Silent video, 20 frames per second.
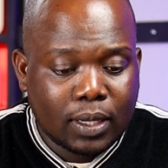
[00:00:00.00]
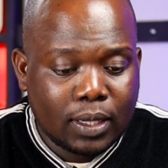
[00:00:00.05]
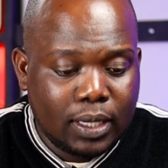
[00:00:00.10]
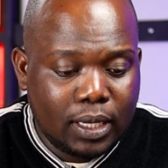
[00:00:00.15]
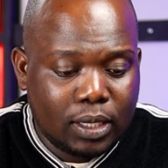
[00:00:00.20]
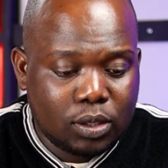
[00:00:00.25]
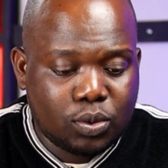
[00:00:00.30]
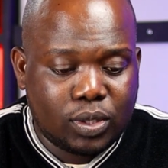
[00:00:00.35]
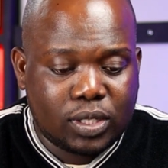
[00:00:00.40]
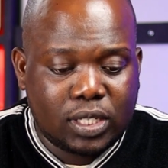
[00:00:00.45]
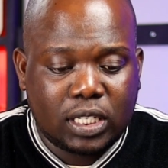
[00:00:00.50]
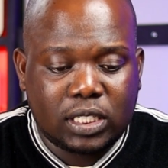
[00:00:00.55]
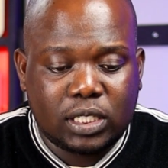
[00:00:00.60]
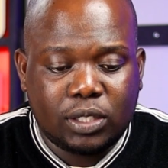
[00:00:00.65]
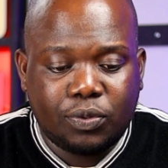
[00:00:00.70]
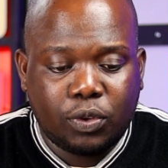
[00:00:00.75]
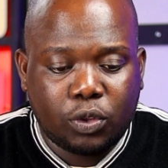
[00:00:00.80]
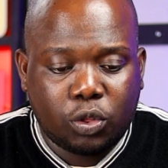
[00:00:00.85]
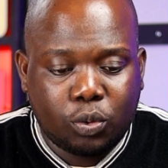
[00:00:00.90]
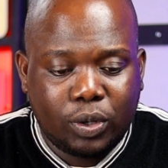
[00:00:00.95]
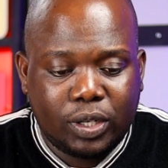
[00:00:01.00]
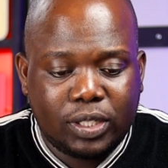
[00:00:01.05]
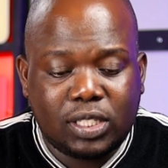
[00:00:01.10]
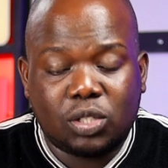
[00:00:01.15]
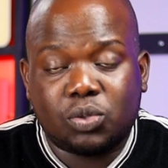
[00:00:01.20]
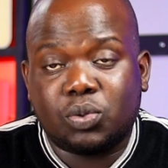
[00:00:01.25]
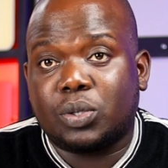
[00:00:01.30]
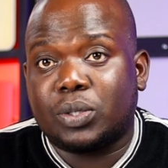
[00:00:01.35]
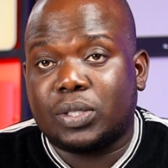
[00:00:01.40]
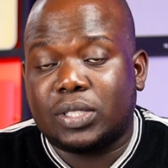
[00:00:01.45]
Yes, we're searching for Threads.
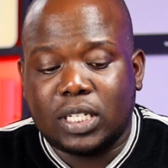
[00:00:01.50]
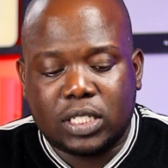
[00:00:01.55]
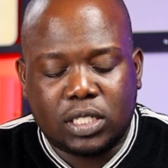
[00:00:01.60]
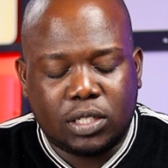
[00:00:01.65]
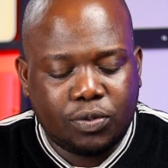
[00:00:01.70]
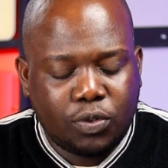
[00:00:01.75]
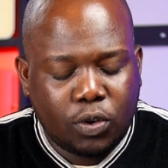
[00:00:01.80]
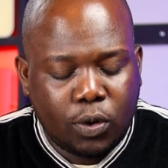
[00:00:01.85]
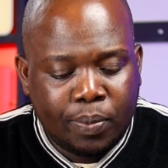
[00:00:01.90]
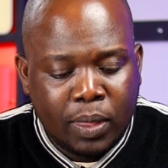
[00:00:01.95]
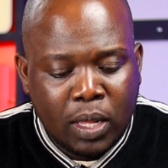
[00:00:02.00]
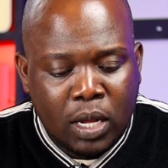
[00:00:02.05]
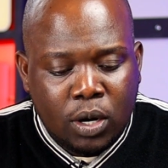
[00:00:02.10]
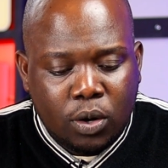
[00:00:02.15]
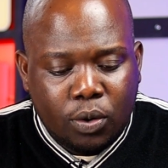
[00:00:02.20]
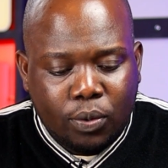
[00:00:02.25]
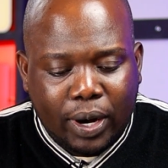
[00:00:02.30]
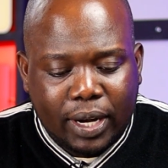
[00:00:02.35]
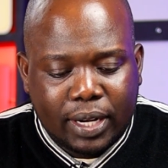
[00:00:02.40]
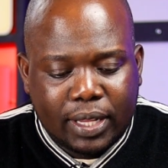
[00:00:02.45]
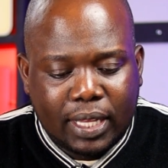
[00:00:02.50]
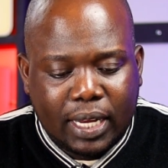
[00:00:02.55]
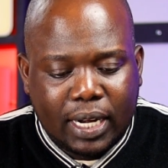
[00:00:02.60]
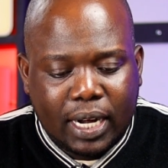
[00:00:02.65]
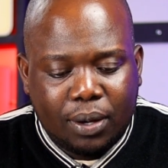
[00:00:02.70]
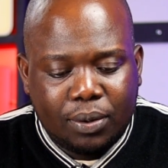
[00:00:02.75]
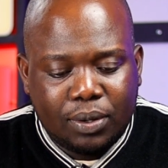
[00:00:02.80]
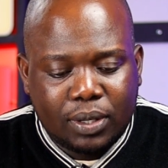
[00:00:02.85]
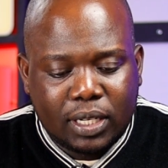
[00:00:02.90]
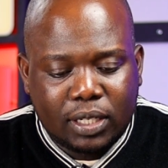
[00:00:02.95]
That's what we're searching for right there.
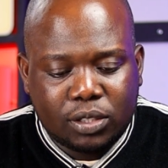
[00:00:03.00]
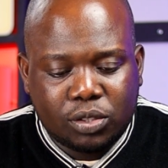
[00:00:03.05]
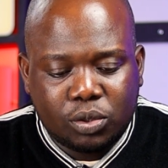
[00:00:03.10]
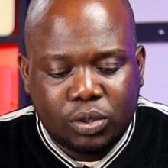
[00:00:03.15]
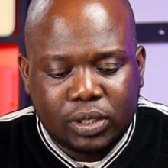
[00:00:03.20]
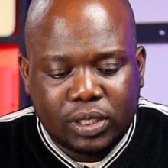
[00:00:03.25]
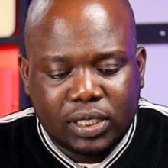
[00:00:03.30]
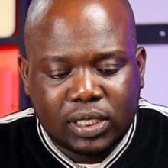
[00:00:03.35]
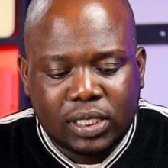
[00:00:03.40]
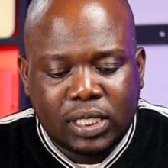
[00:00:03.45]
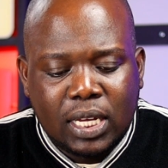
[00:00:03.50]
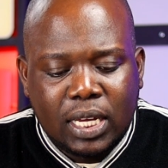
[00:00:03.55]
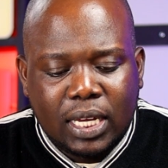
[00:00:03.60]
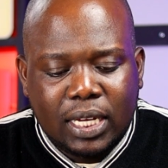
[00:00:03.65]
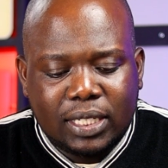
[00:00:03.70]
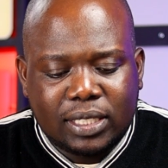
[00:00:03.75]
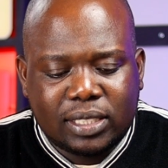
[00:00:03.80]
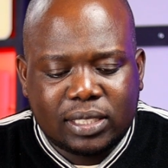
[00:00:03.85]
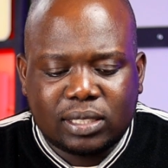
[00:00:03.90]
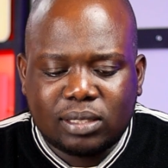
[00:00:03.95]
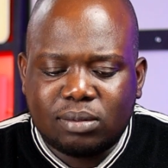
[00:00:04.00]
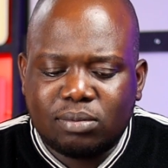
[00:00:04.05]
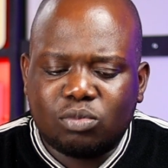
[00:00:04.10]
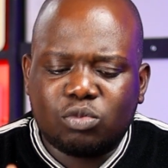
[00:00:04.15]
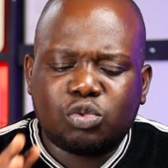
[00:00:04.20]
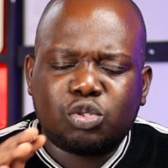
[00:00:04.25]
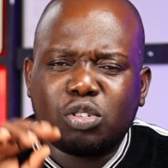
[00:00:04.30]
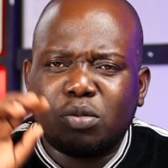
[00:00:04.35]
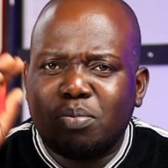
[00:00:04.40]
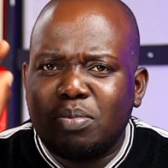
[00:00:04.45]
Now you get to notice it
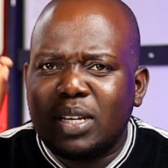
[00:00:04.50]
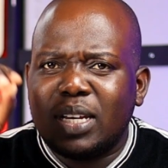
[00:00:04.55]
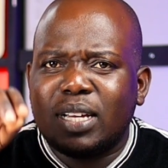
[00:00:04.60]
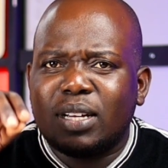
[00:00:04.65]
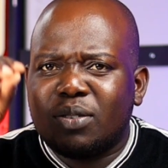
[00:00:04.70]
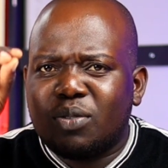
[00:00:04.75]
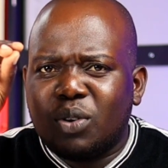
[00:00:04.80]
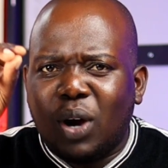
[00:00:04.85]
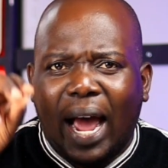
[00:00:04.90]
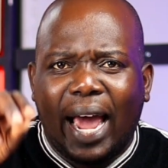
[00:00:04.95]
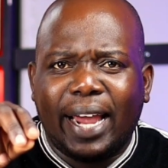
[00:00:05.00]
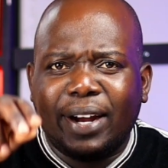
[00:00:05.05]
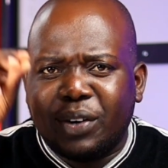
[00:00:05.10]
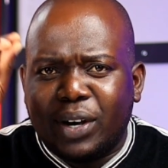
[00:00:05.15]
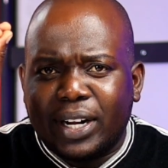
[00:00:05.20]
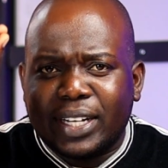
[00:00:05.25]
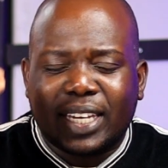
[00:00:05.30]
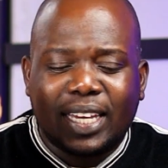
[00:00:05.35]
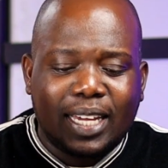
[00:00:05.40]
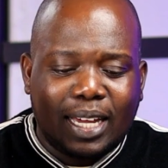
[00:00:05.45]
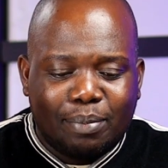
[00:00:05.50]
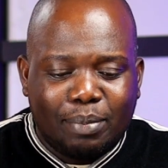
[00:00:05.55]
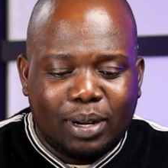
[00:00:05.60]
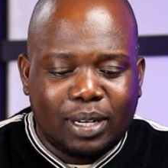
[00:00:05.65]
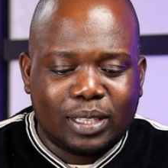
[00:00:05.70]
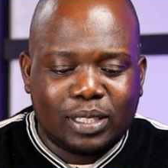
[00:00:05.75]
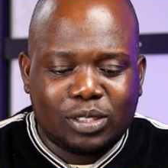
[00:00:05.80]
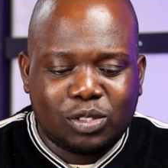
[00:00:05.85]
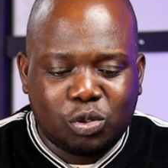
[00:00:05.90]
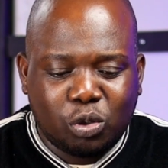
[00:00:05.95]
should be high ranking
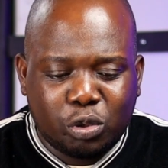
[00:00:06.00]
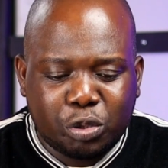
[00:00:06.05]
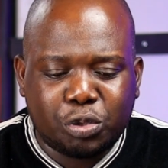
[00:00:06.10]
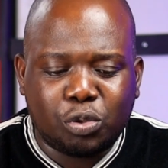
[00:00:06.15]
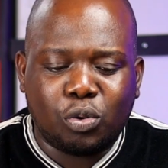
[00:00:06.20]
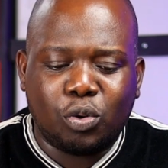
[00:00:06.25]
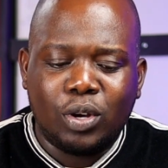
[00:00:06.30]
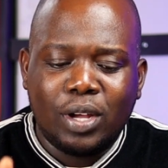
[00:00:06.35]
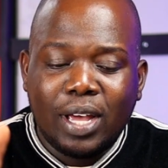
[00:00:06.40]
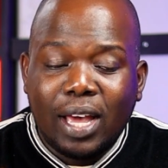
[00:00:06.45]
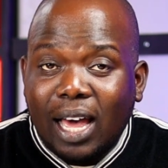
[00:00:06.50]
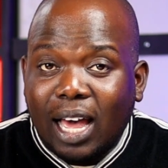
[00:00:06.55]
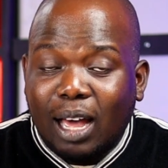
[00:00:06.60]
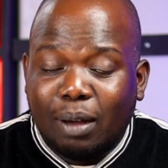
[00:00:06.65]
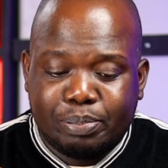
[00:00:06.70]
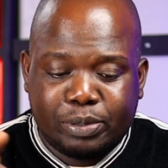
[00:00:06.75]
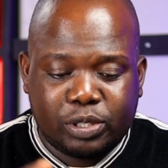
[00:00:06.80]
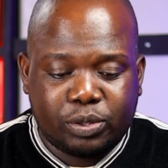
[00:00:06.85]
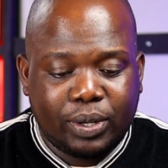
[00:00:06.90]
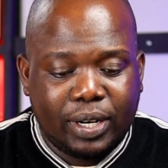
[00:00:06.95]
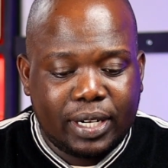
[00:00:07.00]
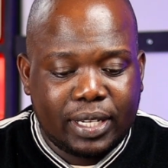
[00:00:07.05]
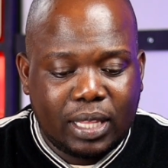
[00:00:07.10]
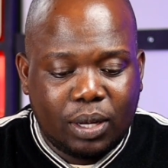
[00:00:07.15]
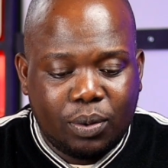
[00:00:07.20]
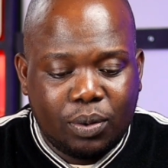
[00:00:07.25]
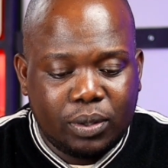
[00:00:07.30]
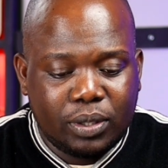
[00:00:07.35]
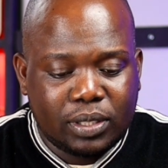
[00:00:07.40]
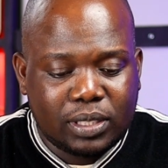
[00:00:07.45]
among the social apps right
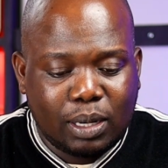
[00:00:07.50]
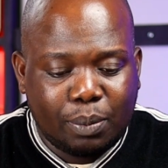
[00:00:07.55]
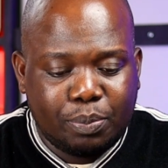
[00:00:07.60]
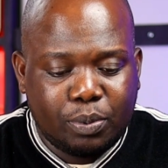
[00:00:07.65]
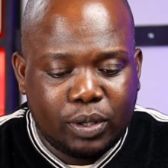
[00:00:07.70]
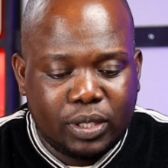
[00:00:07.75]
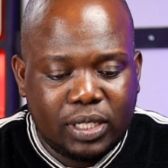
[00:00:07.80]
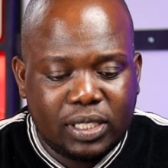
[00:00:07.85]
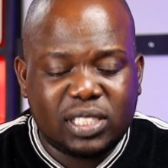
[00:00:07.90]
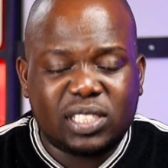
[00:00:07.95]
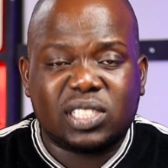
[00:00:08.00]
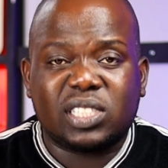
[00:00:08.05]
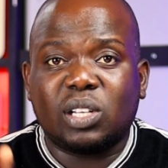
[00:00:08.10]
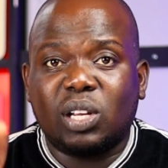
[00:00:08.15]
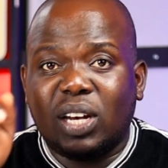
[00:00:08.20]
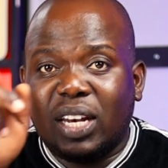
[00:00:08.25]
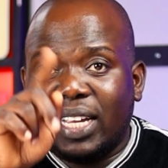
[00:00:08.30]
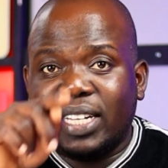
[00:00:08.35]
there. We're going to tap on it. It's the